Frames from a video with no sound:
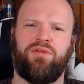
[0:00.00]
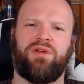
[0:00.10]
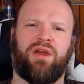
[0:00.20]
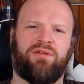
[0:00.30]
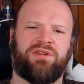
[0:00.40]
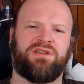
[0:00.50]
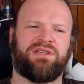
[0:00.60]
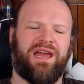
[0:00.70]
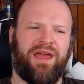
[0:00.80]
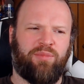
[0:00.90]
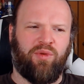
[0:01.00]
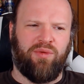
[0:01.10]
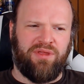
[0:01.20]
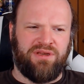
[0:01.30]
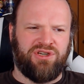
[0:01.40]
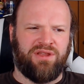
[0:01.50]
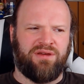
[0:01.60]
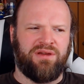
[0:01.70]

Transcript: Characters are happy with each other,